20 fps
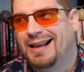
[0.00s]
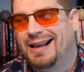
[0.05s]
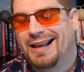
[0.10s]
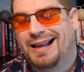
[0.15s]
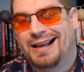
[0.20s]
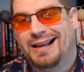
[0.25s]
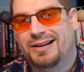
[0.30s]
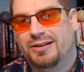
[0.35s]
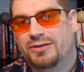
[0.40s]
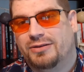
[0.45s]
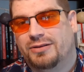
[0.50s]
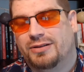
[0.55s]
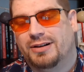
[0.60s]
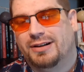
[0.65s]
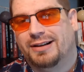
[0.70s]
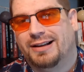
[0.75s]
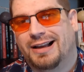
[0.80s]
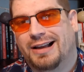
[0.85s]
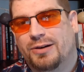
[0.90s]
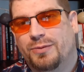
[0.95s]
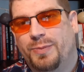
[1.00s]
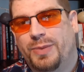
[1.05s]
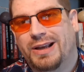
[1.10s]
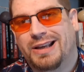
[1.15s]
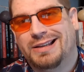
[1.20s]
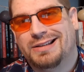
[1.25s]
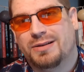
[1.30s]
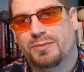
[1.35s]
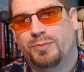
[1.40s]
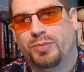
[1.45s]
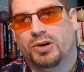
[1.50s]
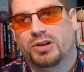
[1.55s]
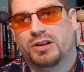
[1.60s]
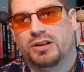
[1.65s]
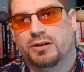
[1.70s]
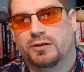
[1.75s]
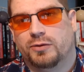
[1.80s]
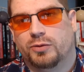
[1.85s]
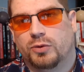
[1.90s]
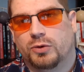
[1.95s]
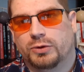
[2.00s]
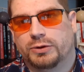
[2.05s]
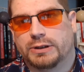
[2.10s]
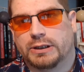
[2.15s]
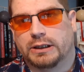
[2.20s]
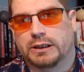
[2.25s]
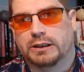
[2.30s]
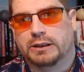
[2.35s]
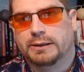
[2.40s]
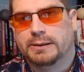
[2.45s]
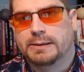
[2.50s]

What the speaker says: How big is a bottle of water?